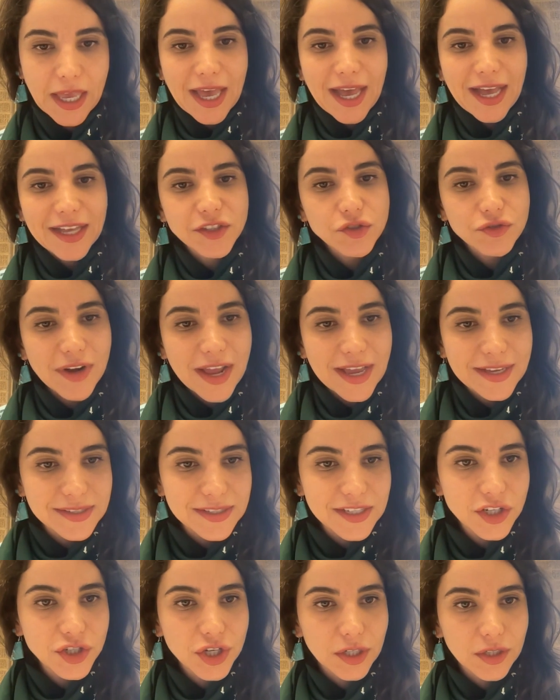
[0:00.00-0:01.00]
and
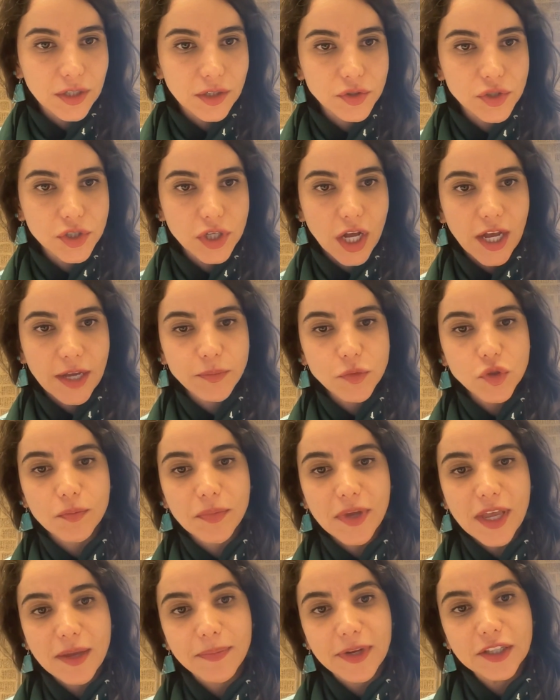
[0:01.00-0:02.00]
transitional time to
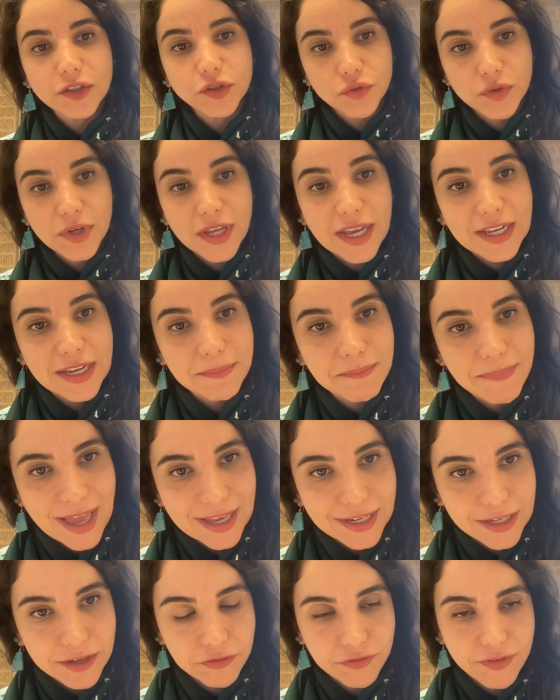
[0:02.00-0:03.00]
be able to really
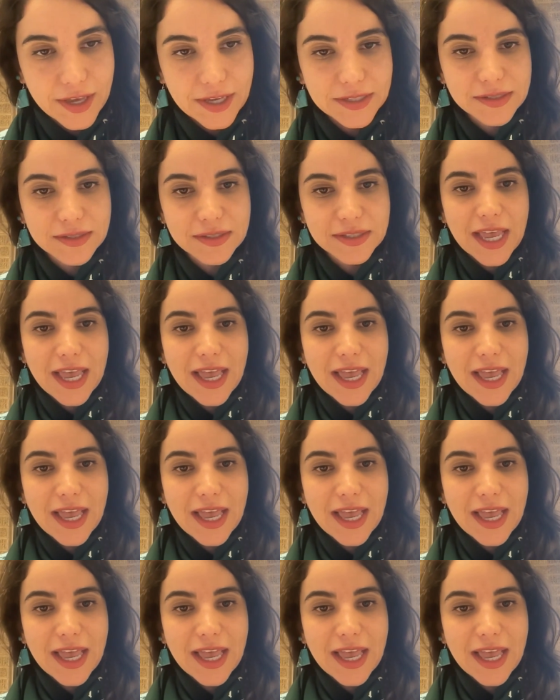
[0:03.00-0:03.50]
manifest